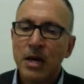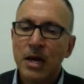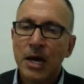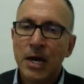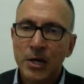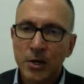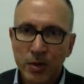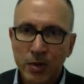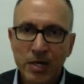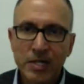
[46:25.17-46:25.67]

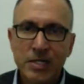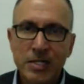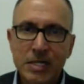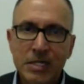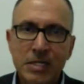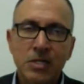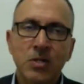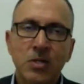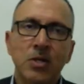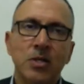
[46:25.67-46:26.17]
I know I say
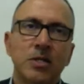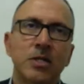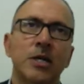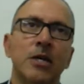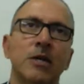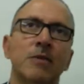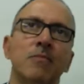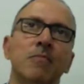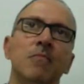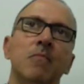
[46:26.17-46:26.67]
this all the
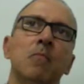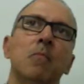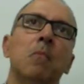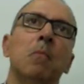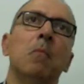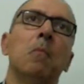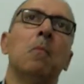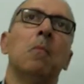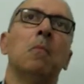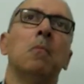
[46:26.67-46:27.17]
time,
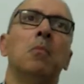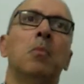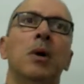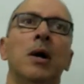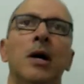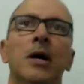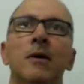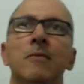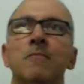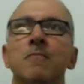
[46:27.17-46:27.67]

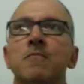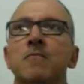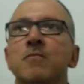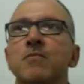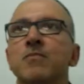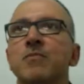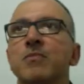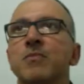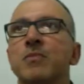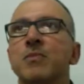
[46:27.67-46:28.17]
but
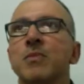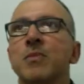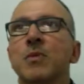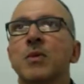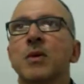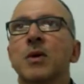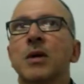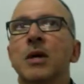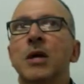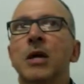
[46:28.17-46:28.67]

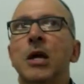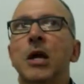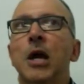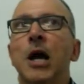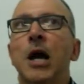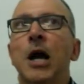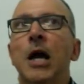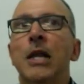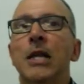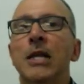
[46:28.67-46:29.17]

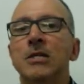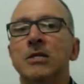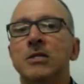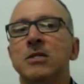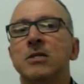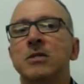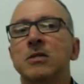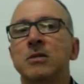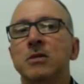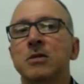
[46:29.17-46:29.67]

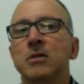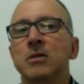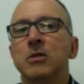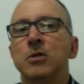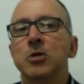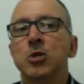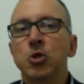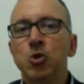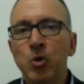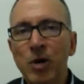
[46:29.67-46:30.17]
unless
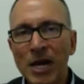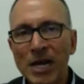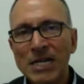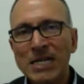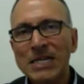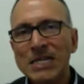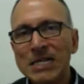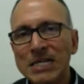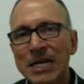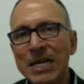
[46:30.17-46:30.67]
you
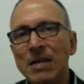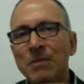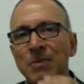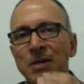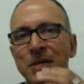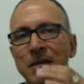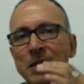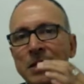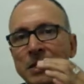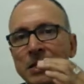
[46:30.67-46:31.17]
actually tell
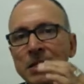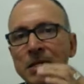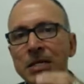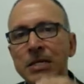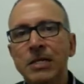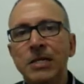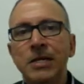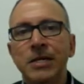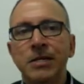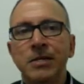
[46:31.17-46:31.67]
me in
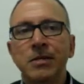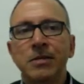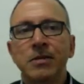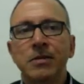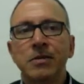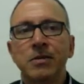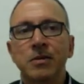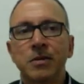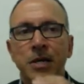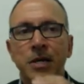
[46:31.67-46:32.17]
detail,
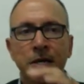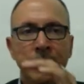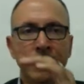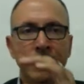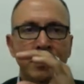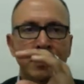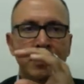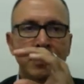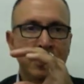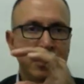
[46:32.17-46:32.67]

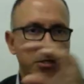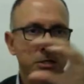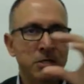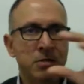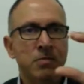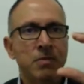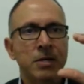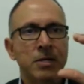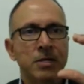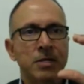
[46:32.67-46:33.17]
hey, this
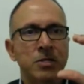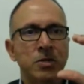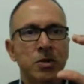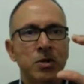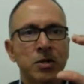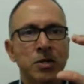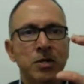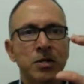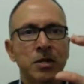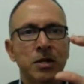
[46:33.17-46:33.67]
is my
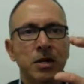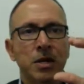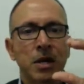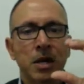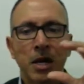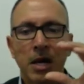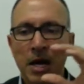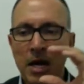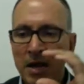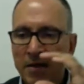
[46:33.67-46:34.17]
story.
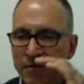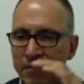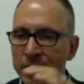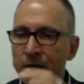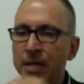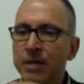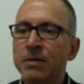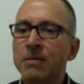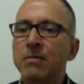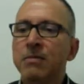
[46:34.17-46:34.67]
I've
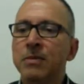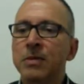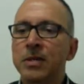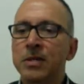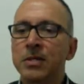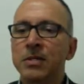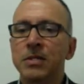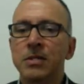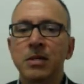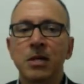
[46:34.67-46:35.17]
done
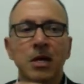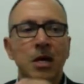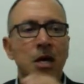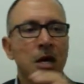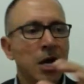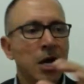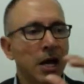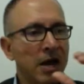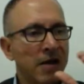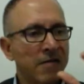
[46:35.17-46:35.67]
this.
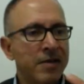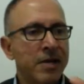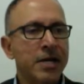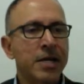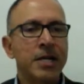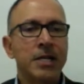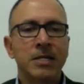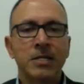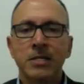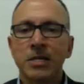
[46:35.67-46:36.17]
I've done
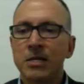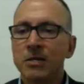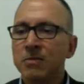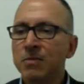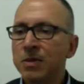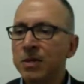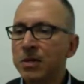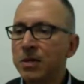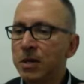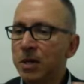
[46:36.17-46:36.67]
an
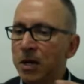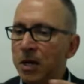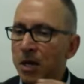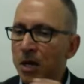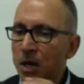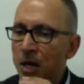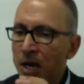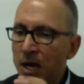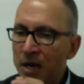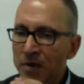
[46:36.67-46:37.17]
assessment.
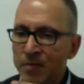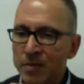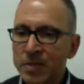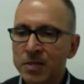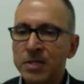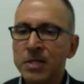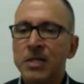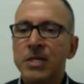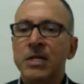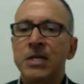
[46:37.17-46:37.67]
I've been
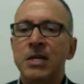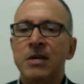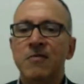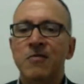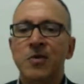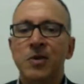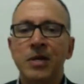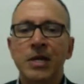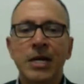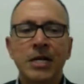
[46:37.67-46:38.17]
sitting here
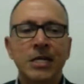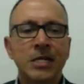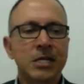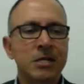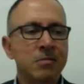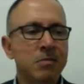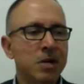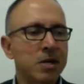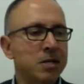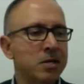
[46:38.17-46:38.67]
for 19
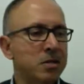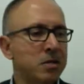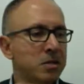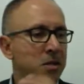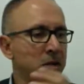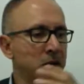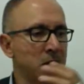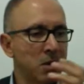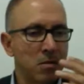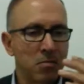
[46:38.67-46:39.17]
months.
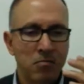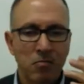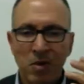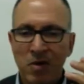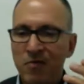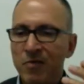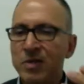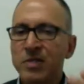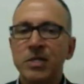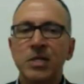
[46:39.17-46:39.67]
My
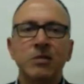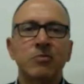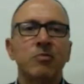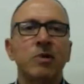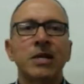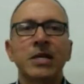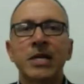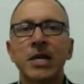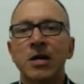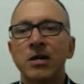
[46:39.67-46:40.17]
visa is
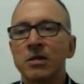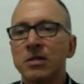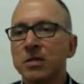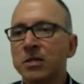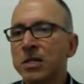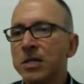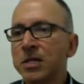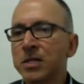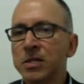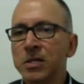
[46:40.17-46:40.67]
running out in
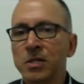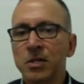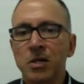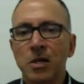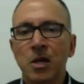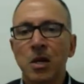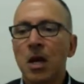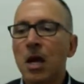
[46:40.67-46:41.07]
6.